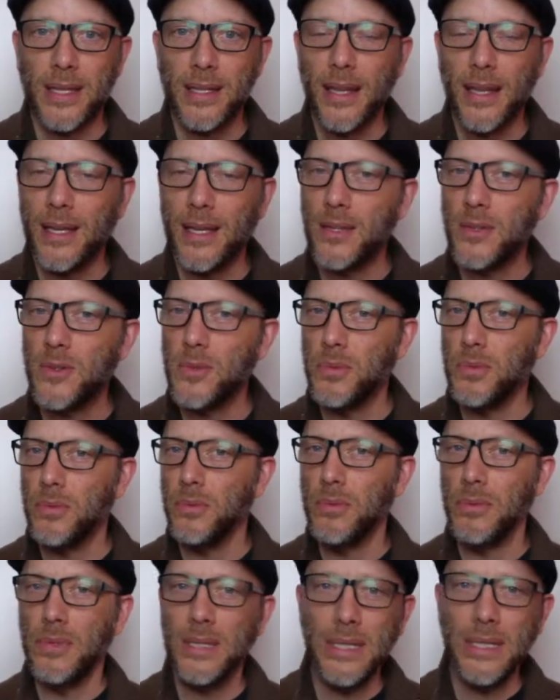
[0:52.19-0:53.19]
Like it's
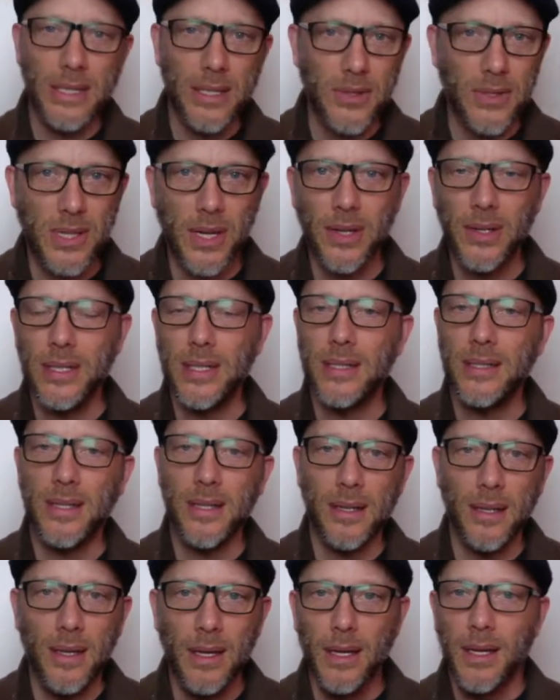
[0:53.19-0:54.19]
really starting
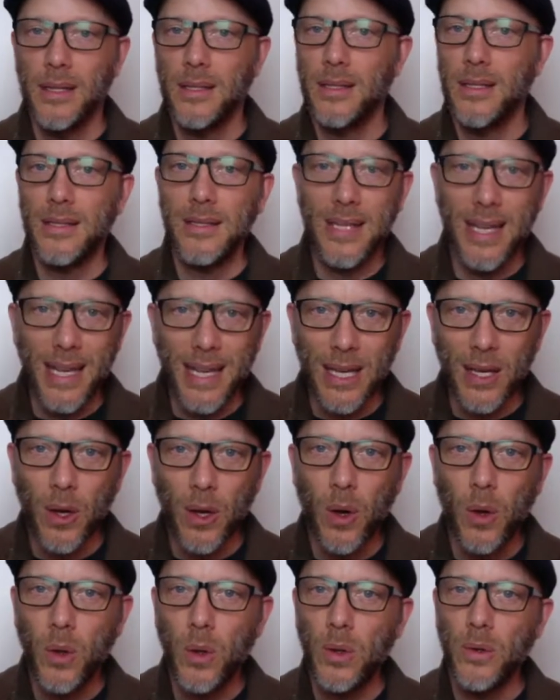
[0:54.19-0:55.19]
to take
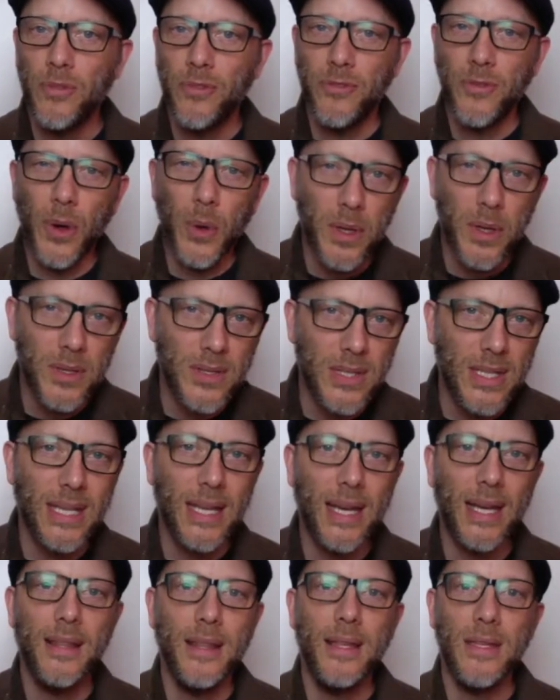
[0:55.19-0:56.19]
hold, focusing
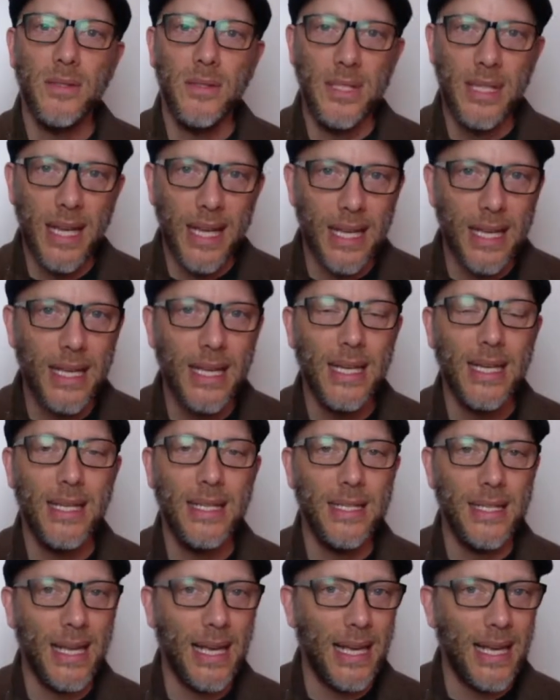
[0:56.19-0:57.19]
on this day in
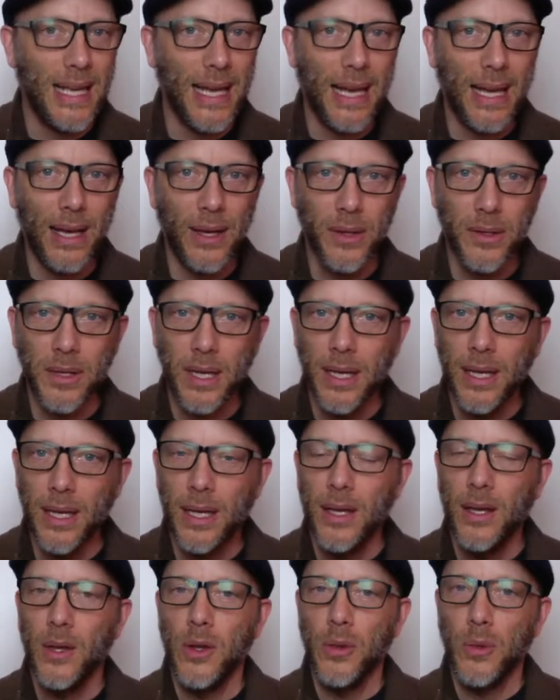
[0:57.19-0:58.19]
and day out,
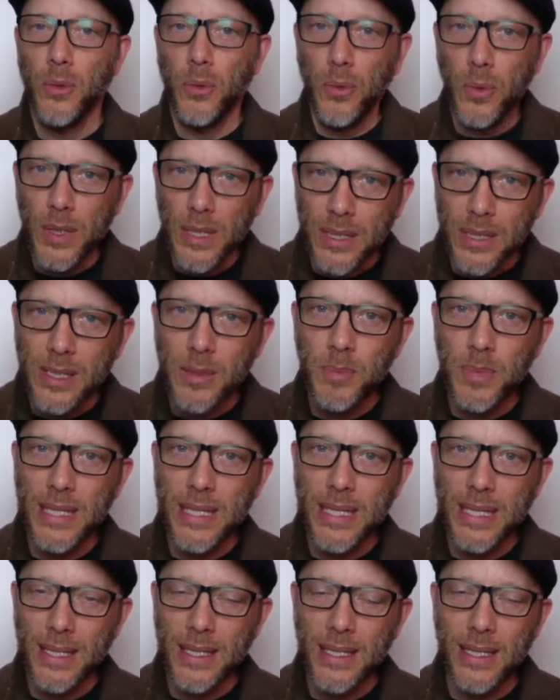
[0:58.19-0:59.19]
really
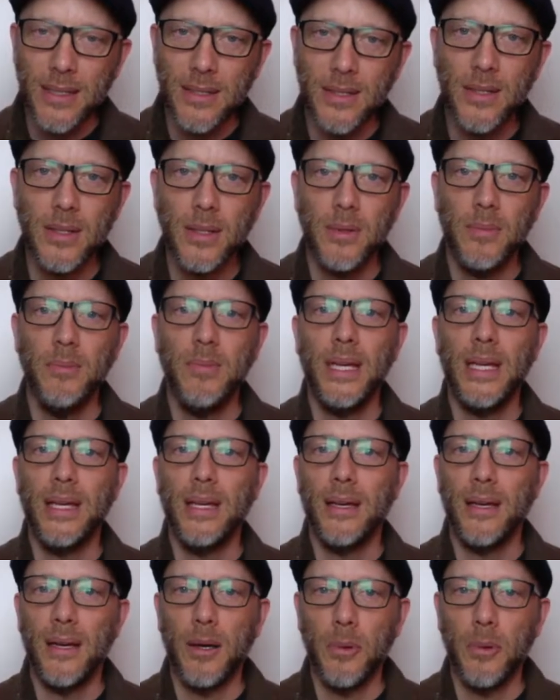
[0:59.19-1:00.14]
beginning to make a